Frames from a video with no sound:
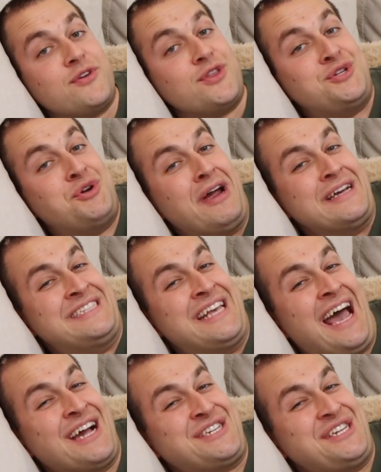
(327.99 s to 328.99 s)
for the
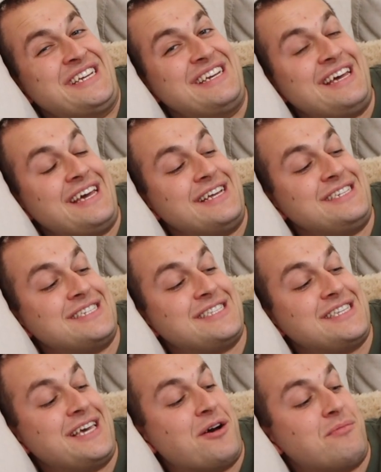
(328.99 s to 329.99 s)
transaction to hit to
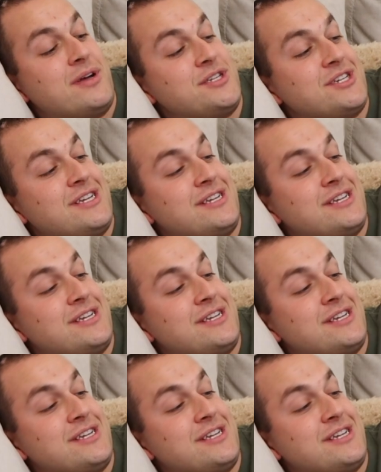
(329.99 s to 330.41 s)
see how much it